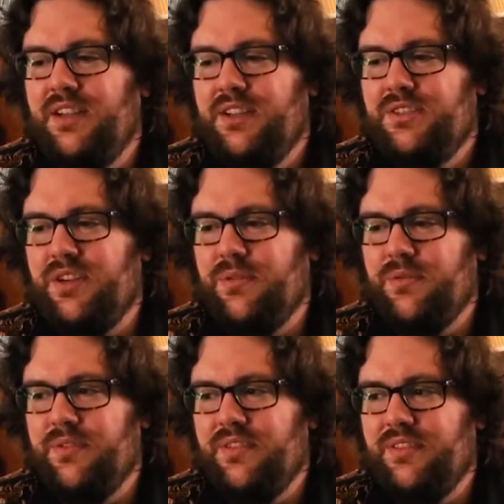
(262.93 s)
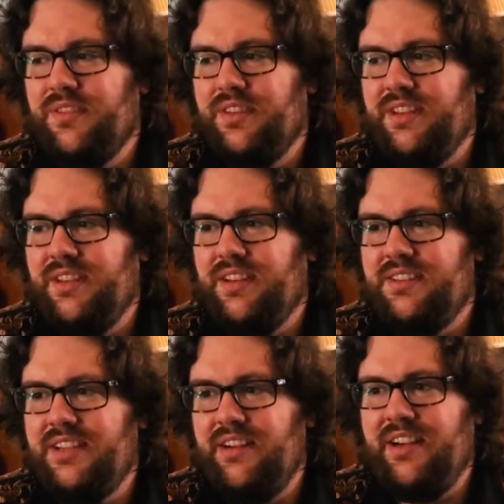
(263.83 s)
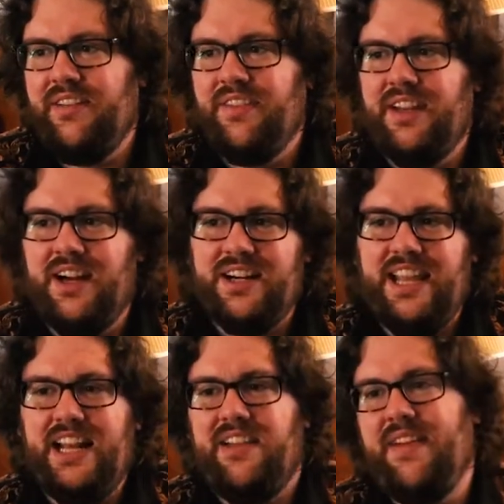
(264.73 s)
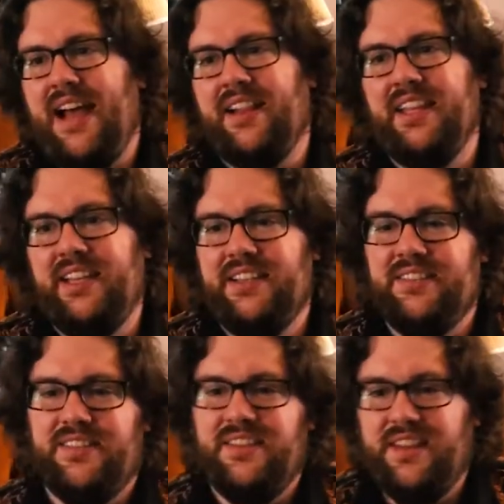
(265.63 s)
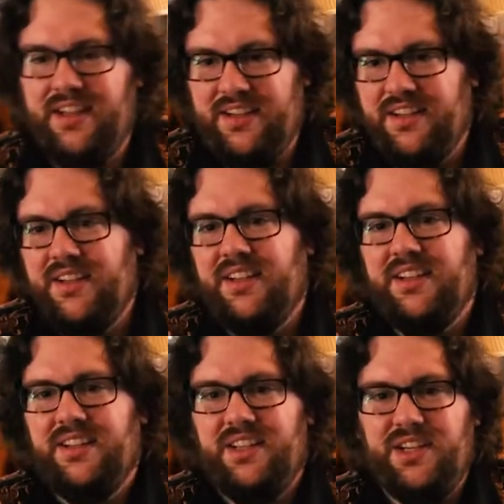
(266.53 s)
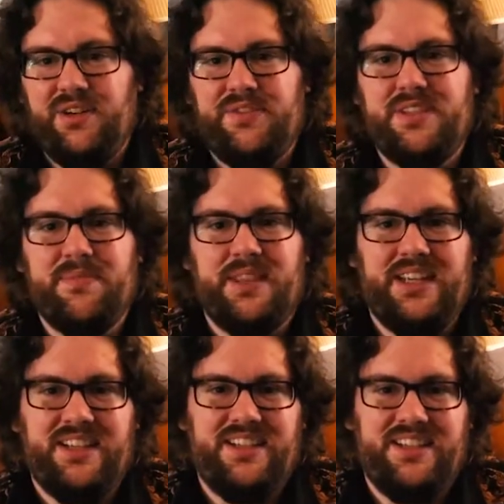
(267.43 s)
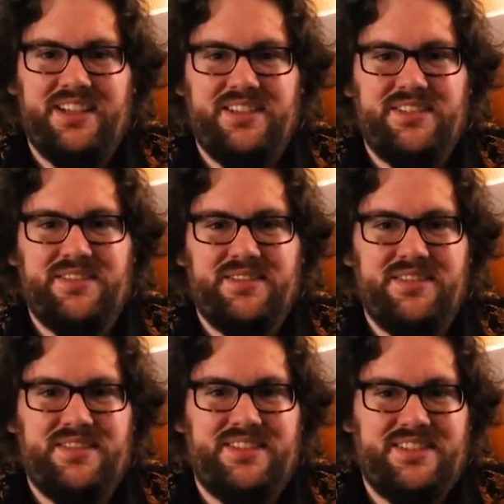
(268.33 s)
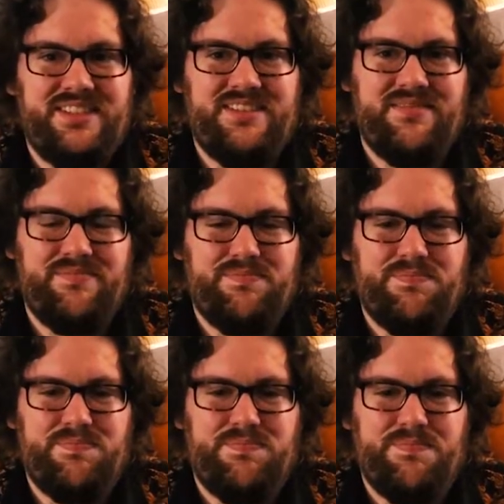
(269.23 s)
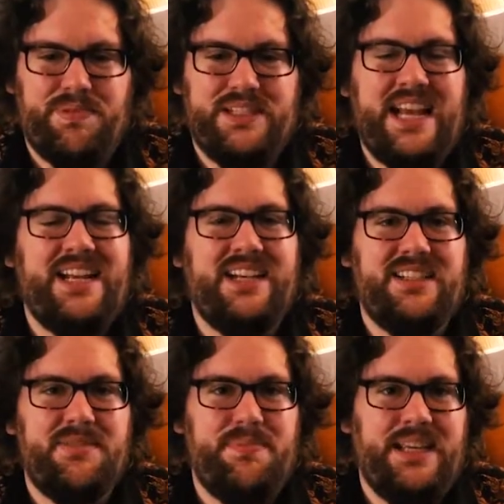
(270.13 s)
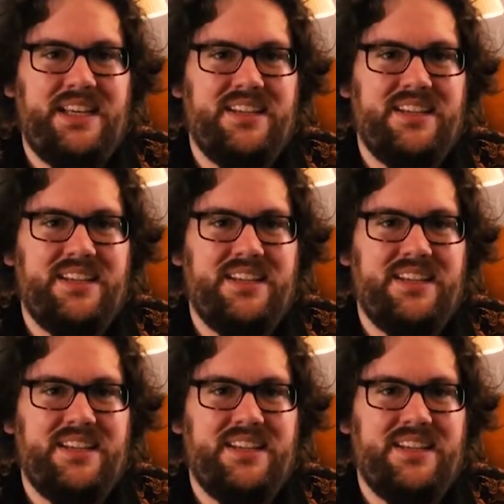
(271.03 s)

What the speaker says: So this theory of the uncanny valley is that, if something is pretending to be